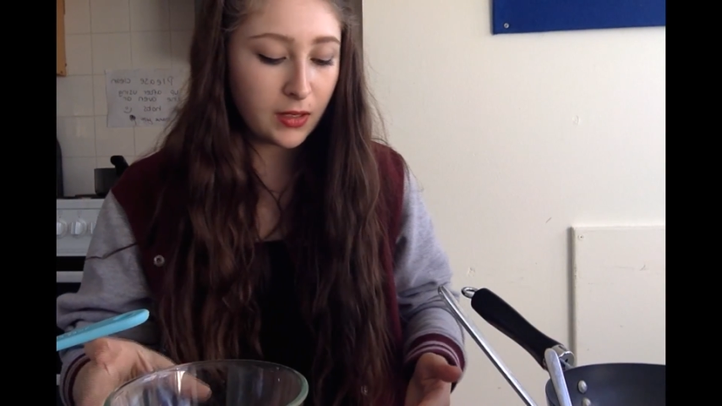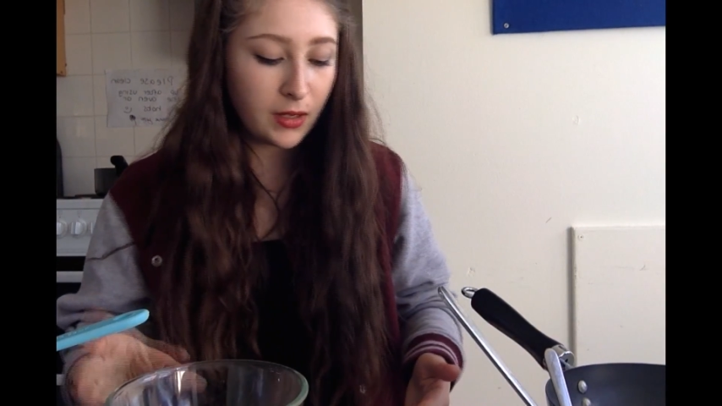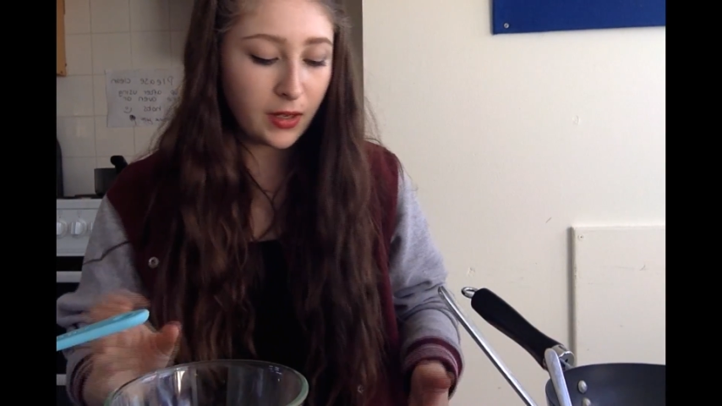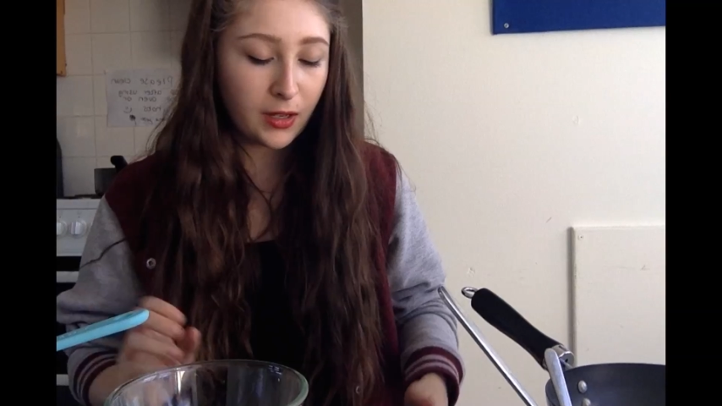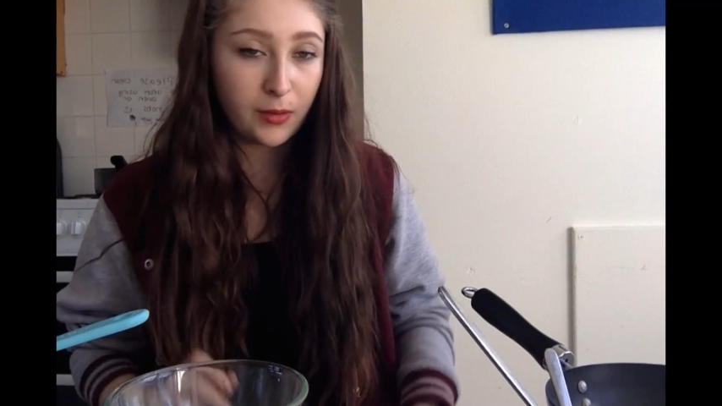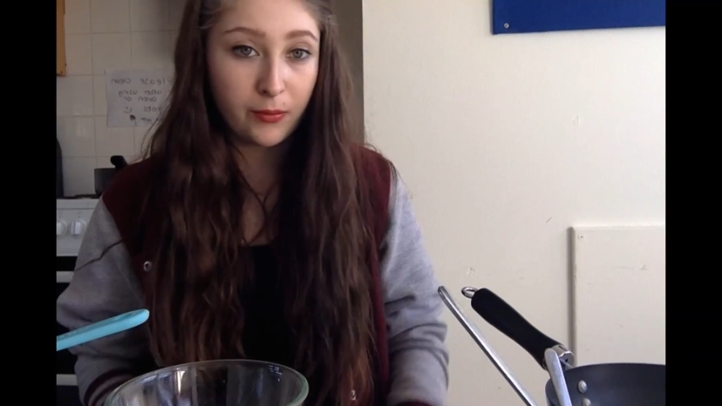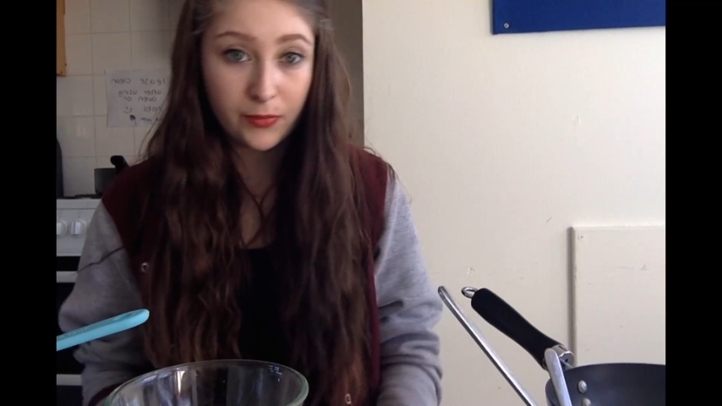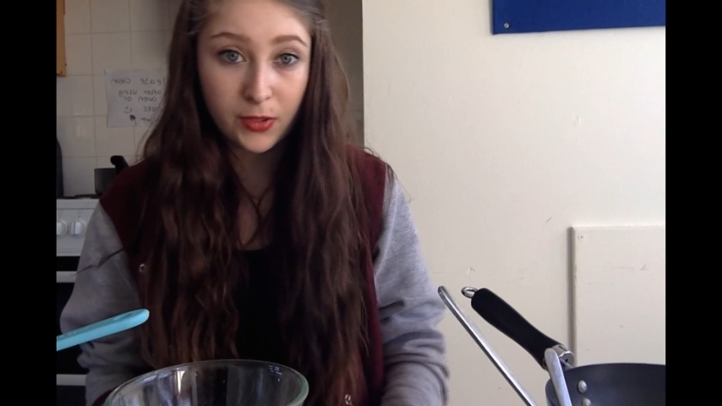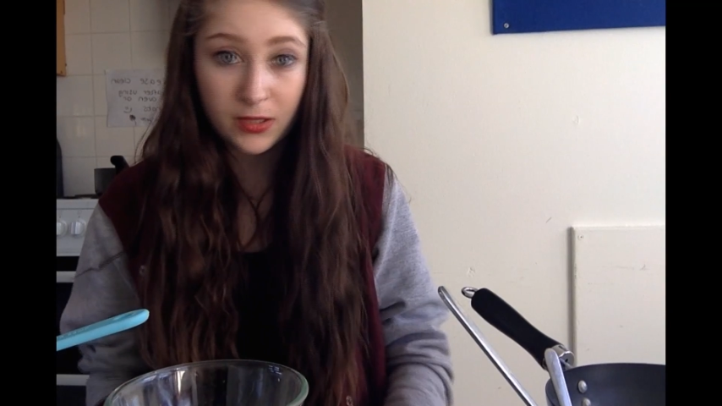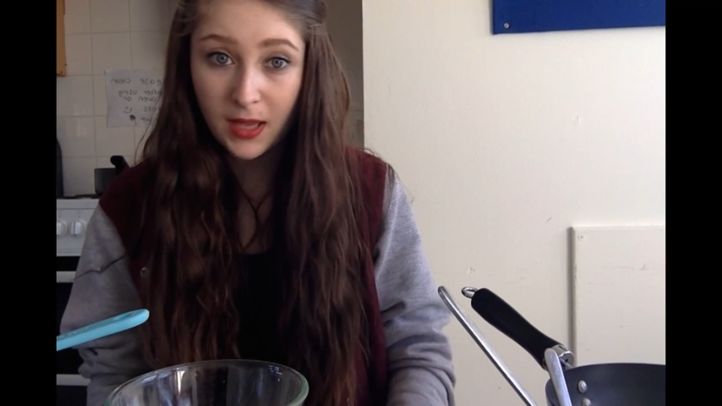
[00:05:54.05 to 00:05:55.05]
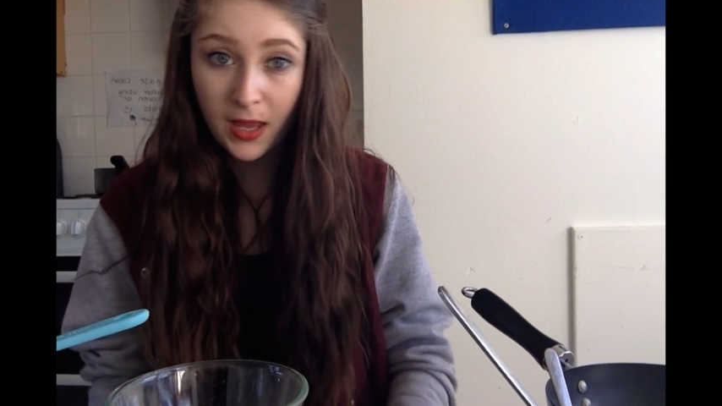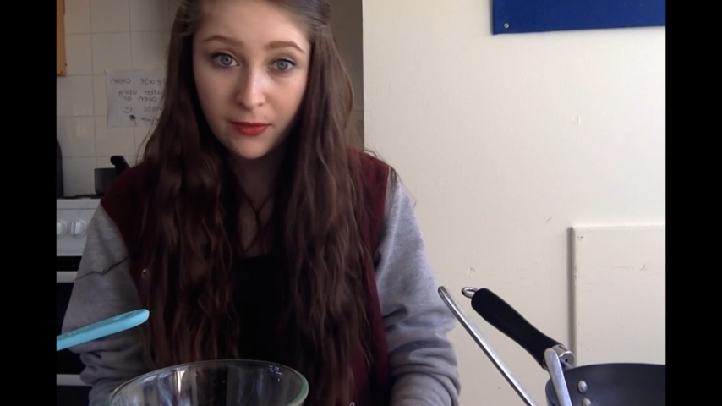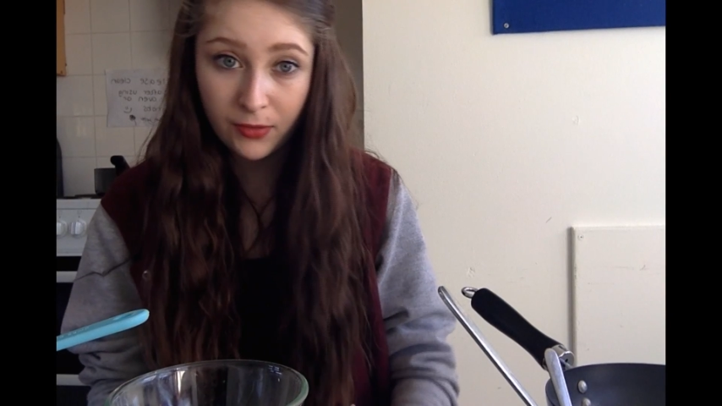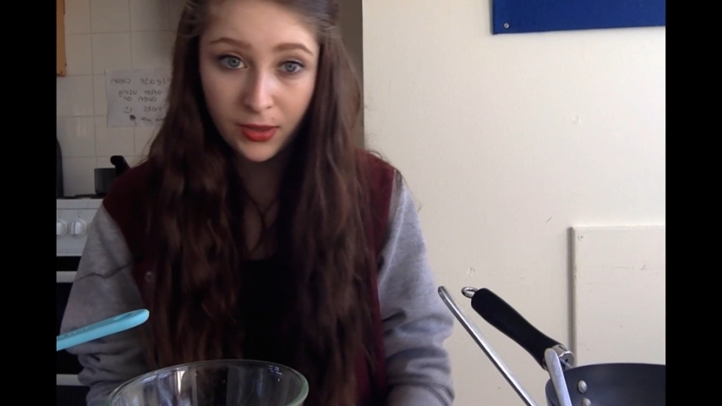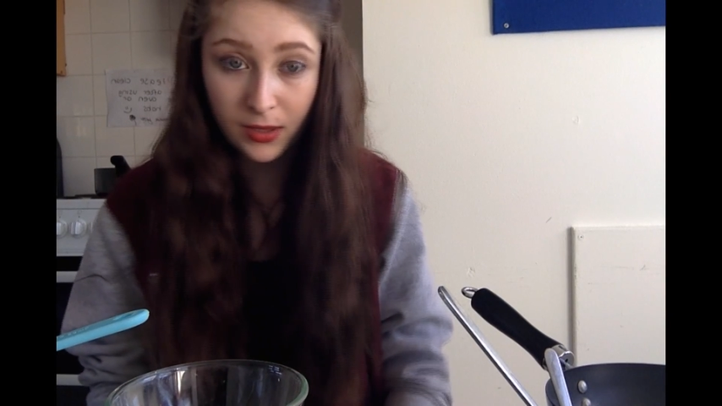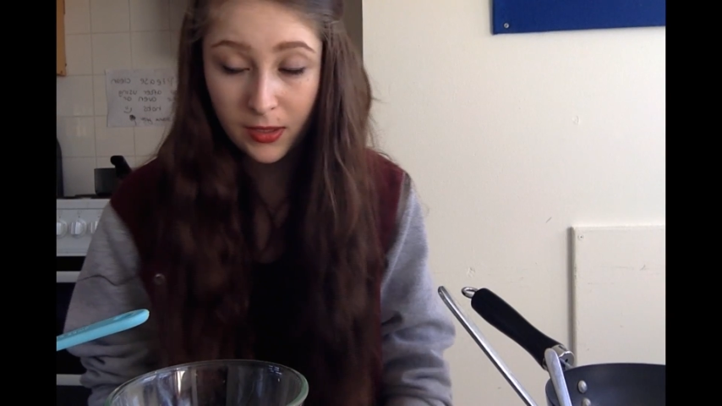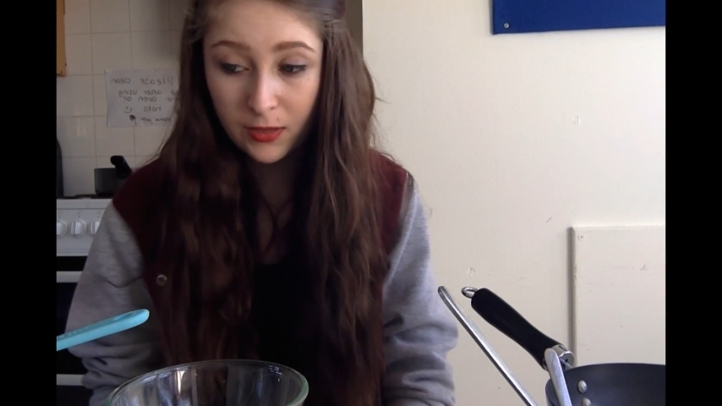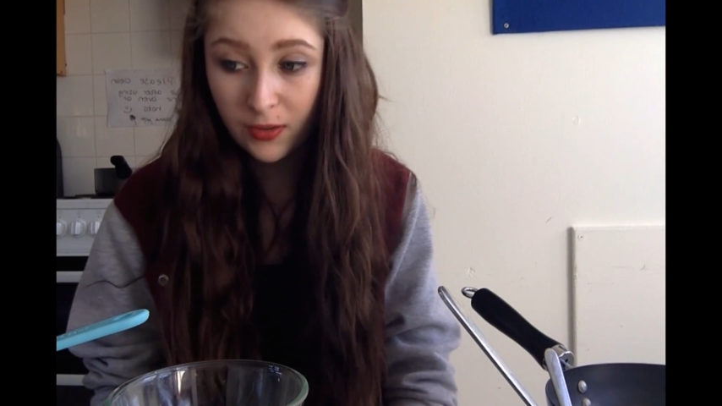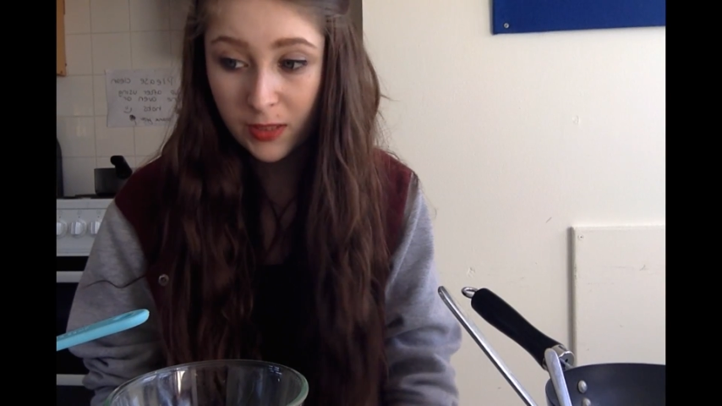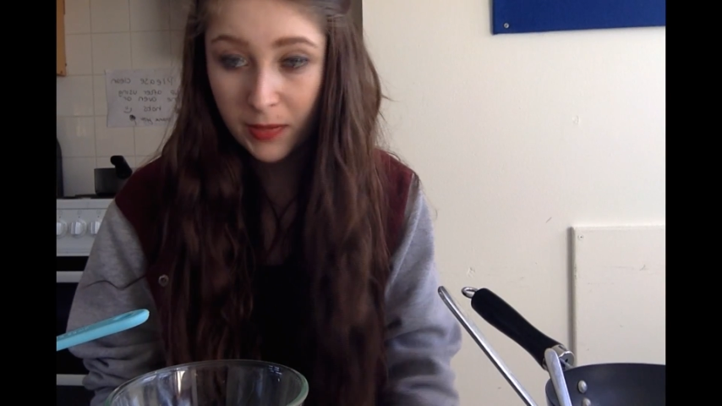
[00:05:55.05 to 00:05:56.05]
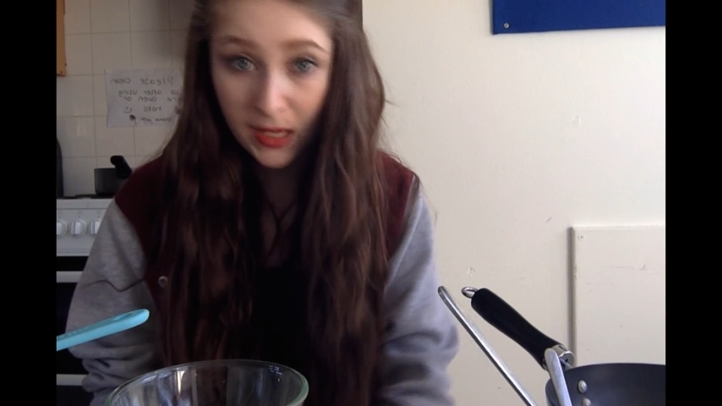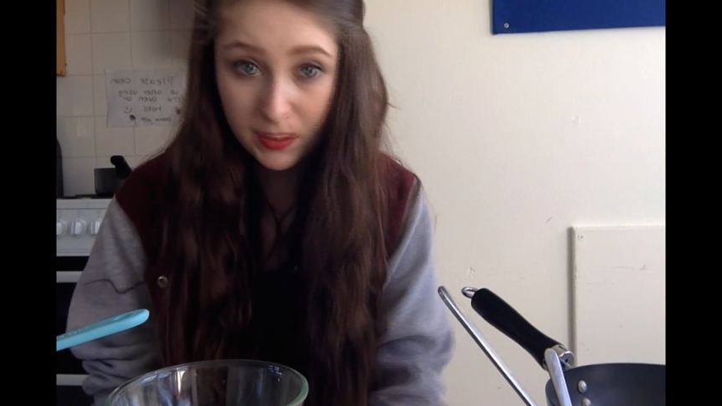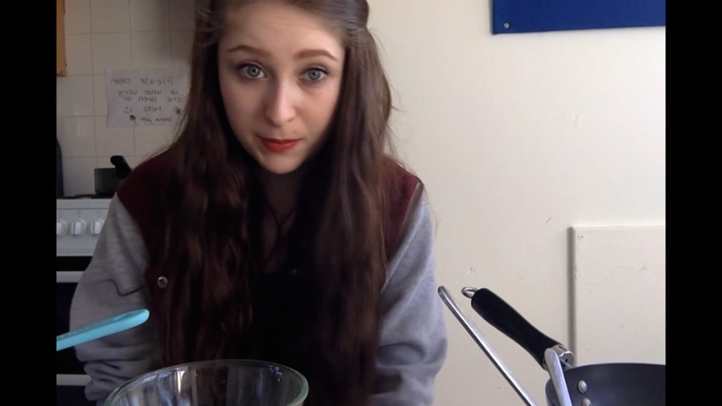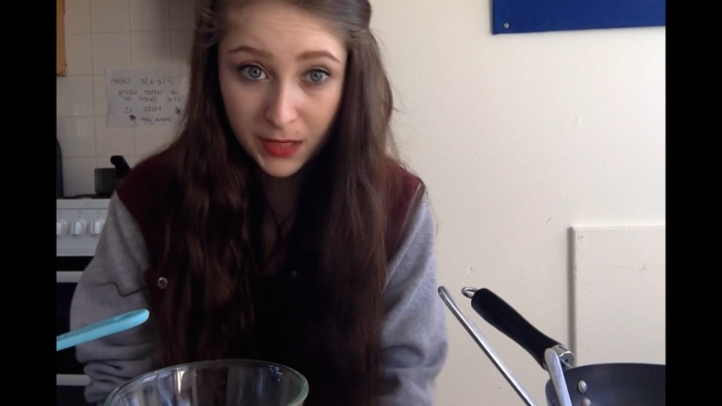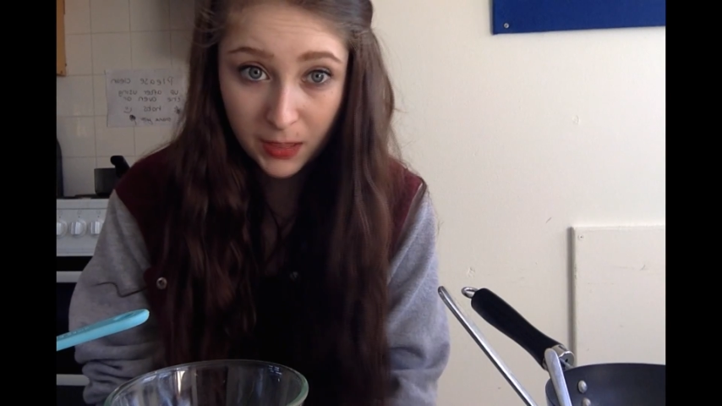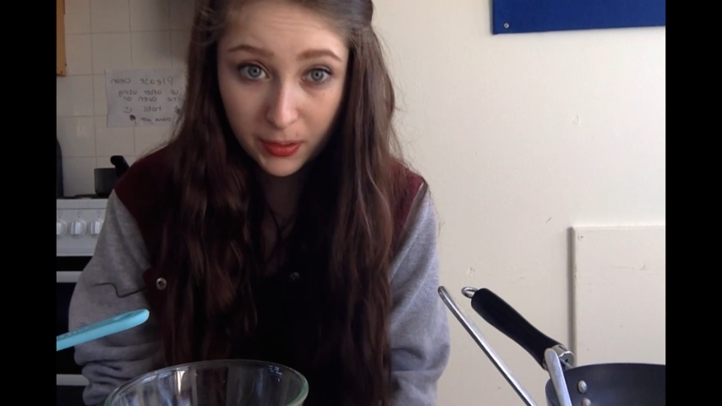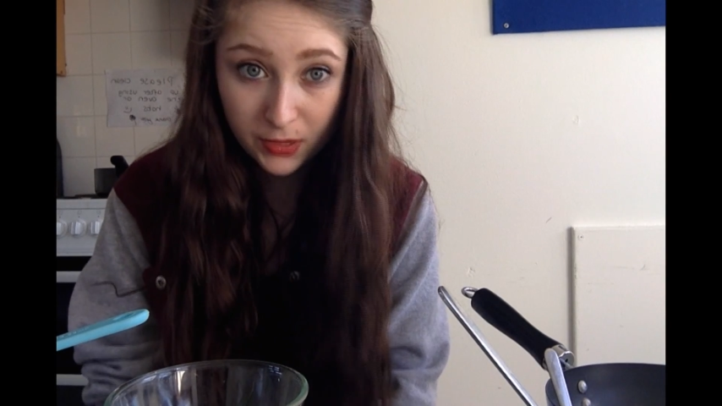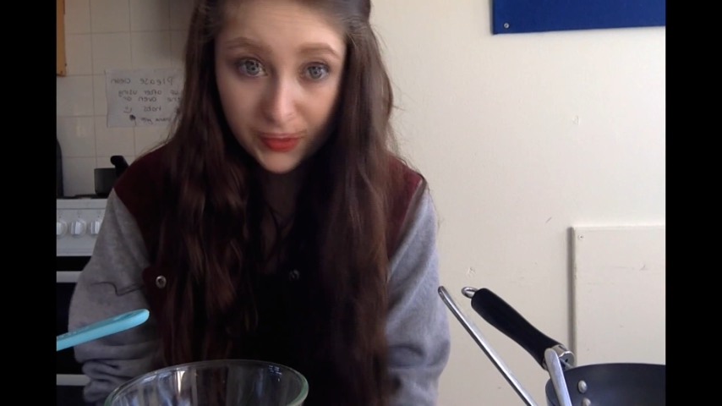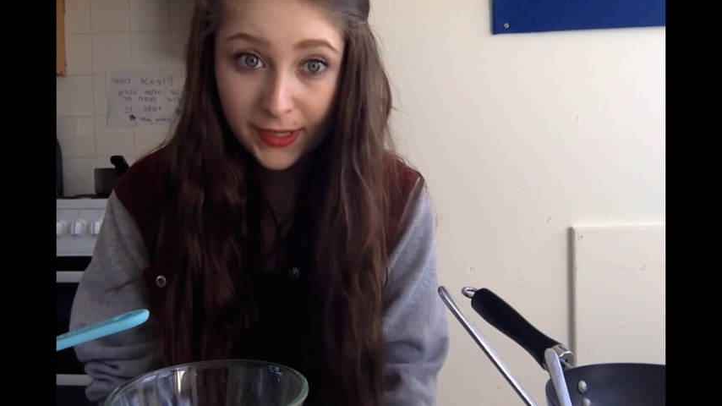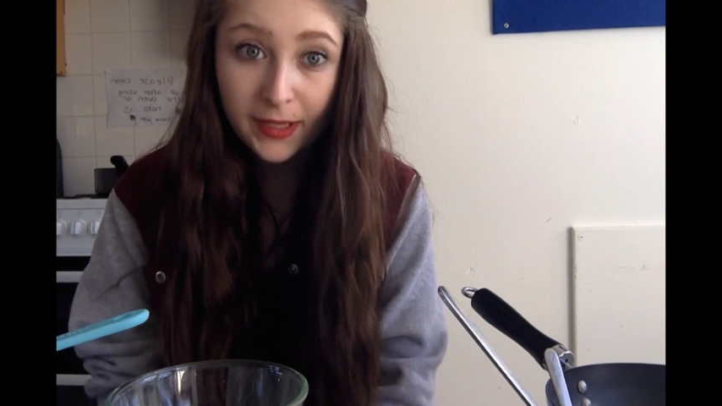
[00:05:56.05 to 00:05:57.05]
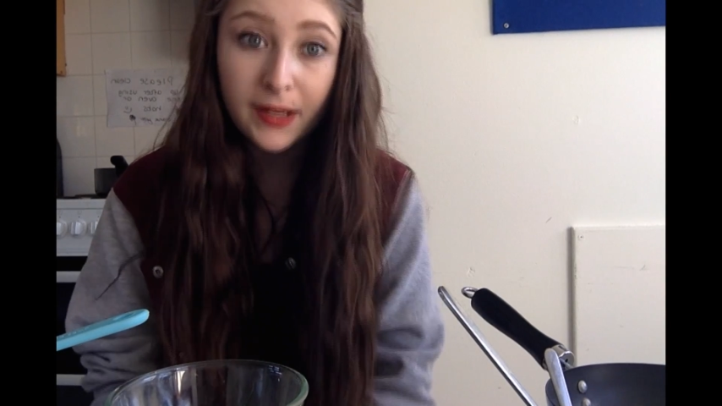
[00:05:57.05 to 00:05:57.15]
because everything in this recipe has peanut butter in it.